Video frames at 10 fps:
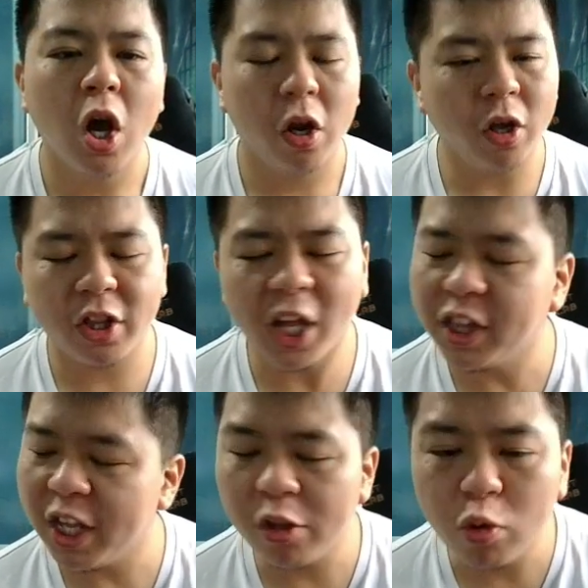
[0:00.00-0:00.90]
Not
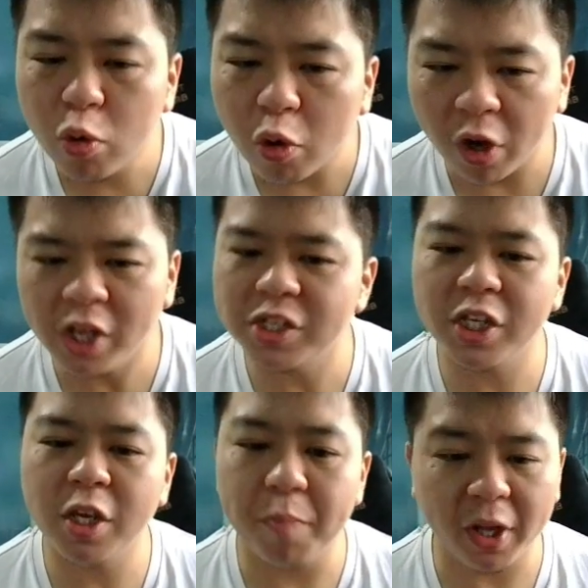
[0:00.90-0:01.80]
nothing too
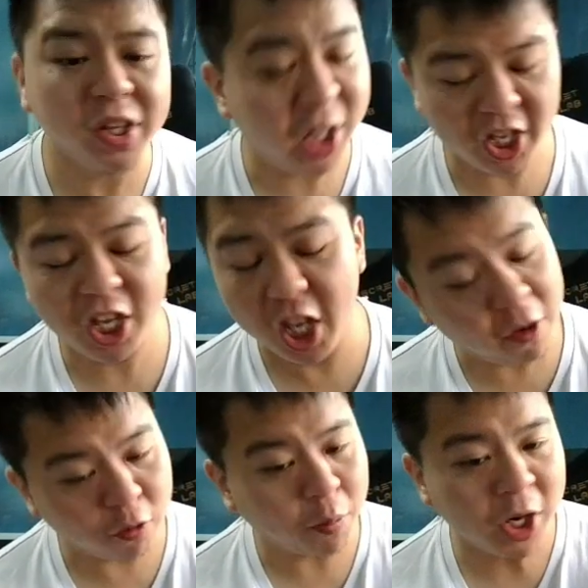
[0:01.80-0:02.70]
crazy, but the
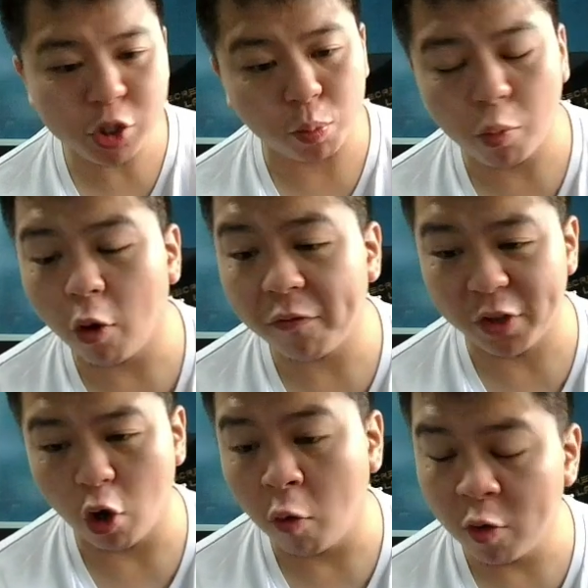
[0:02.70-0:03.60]
if you manage to pull off
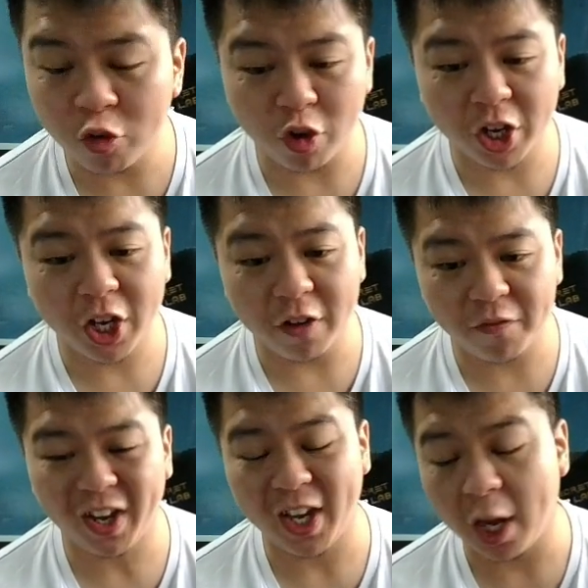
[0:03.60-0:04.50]
the over trigger
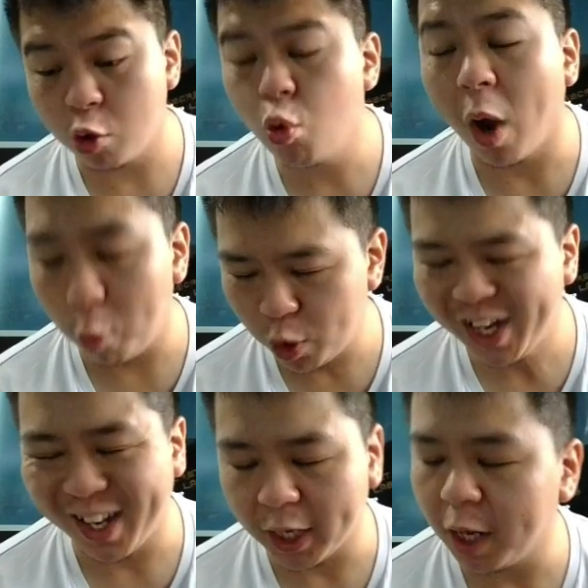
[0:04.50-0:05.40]
effect, yeah, you are
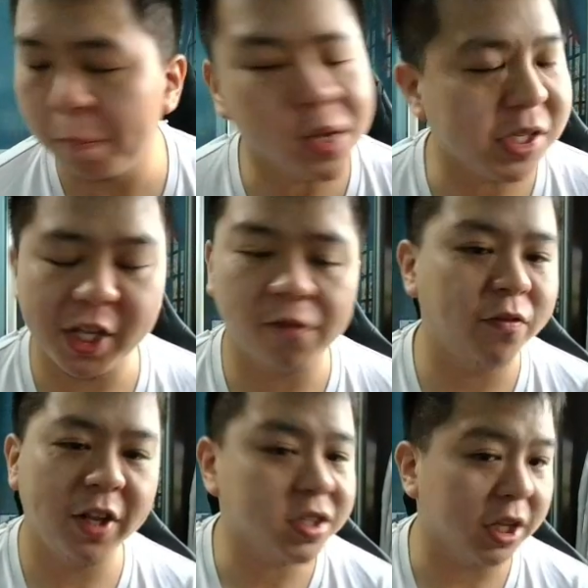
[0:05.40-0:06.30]
winning the game. That's
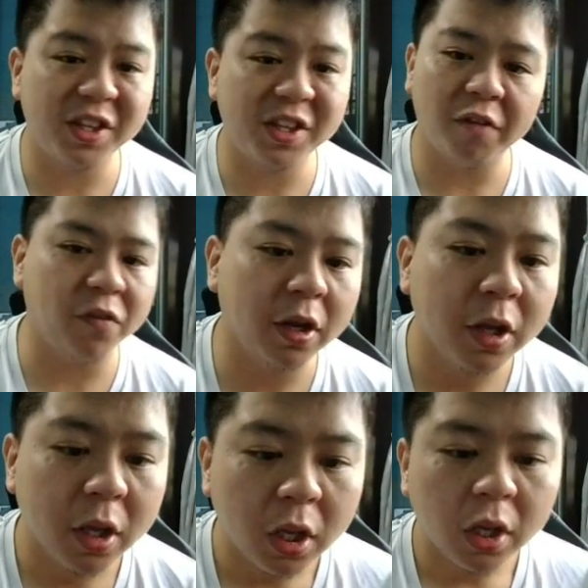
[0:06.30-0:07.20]
a definite.
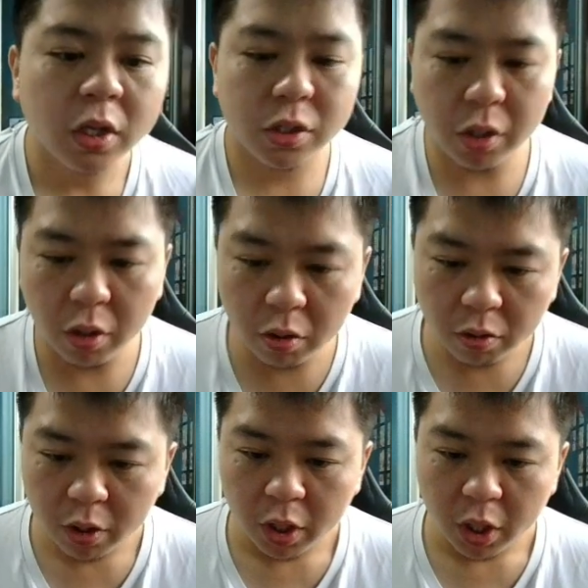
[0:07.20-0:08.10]

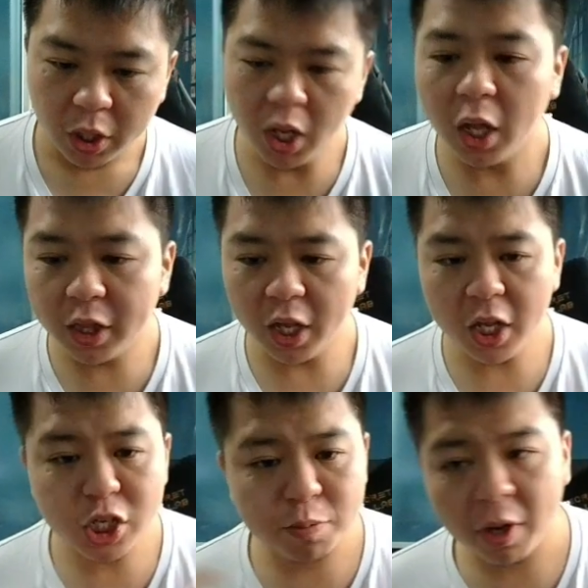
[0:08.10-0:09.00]
So yeah, that
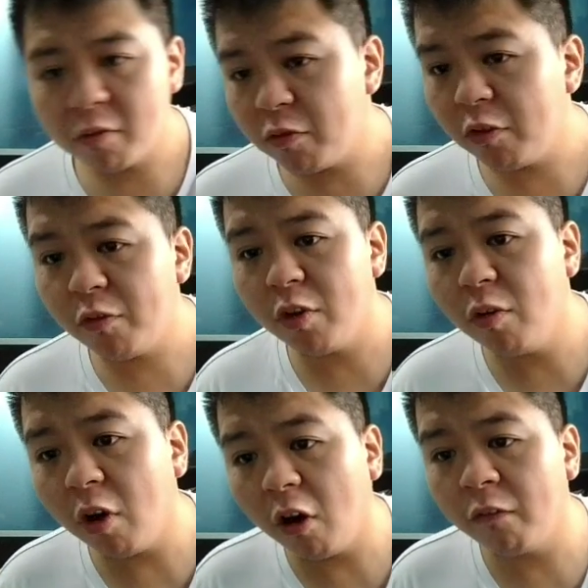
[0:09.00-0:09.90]
is my
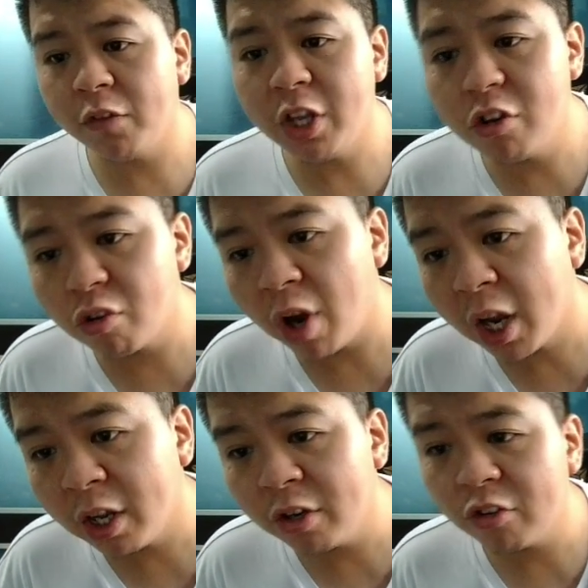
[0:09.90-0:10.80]
review of the
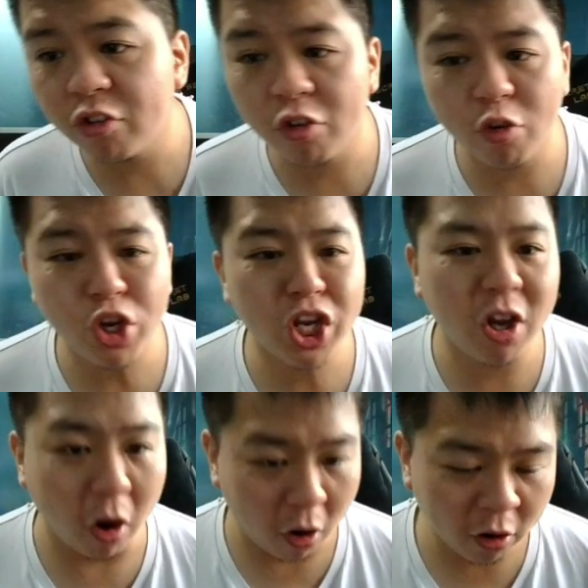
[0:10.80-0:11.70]
Dragon Tree
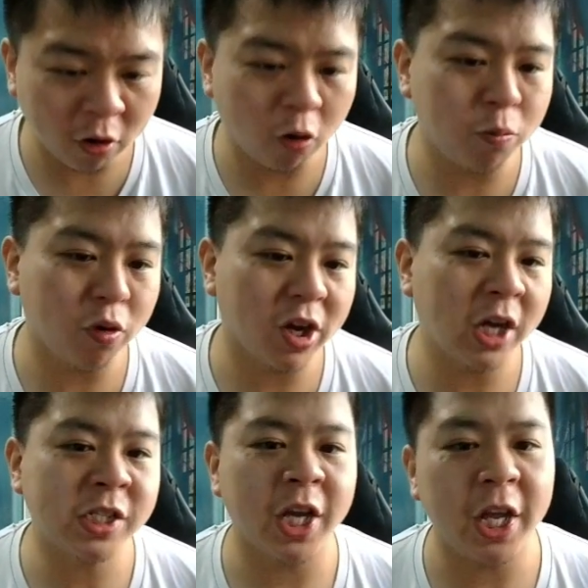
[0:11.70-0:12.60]
God. Hope you
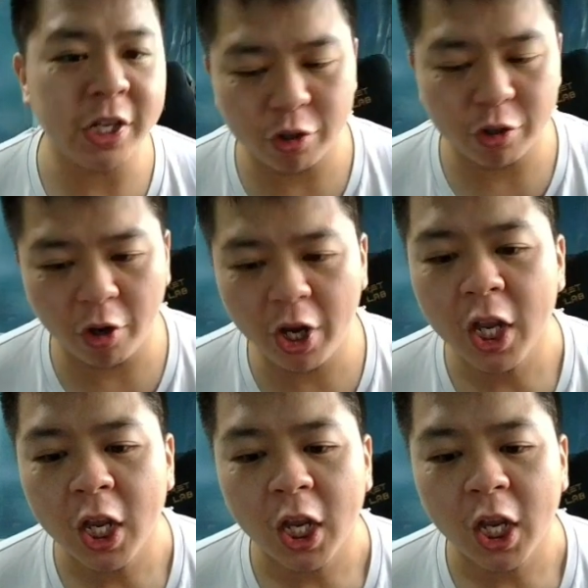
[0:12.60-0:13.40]
guys enjoy.